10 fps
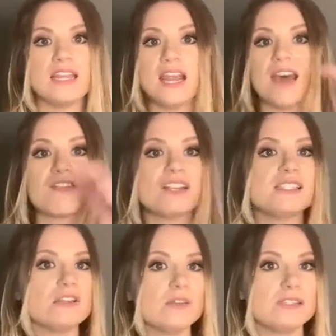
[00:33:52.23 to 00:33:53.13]
then
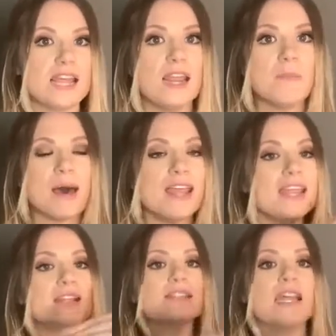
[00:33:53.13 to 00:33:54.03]
every single day
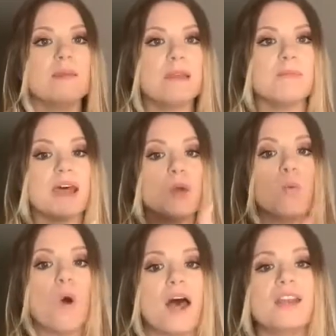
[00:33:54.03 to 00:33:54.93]
my excitement,
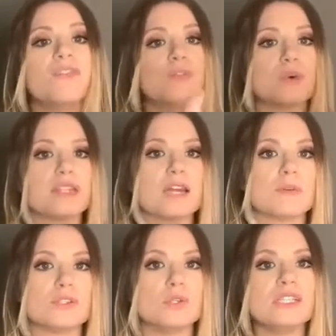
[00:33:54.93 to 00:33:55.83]
my want for
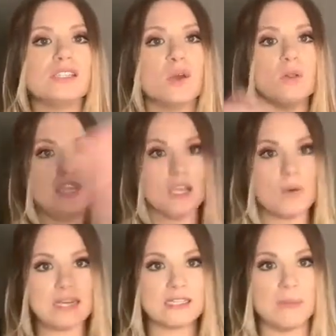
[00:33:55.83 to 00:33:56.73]
that result is only
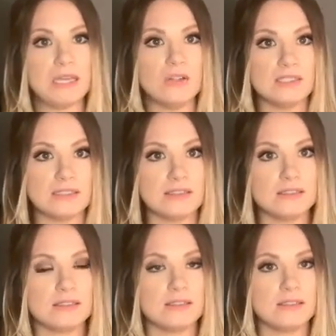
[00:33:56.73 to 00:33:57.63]
going to build.
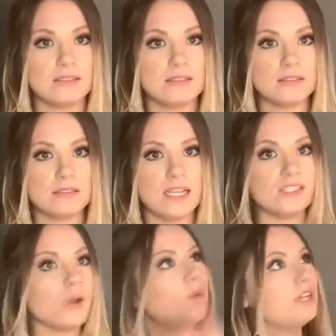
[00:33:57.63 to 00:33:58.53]

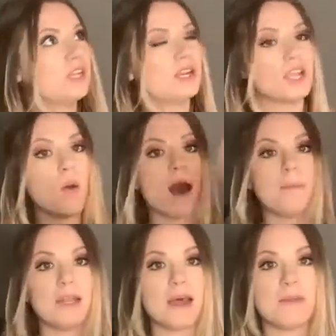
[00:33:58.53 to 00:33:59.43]
It's only going to go
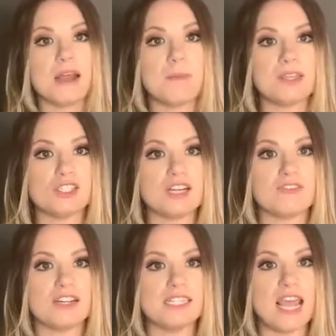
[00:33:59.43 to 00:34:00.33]
up and up and up each
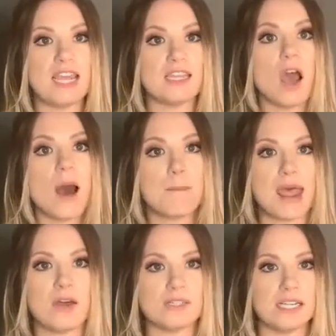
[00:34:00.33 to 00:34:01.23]
and every day,
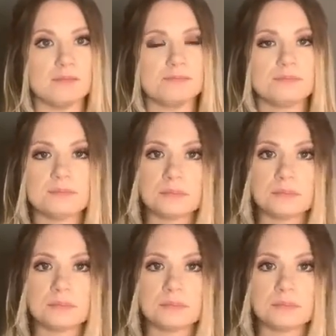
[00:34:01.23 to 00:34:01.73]
compounding.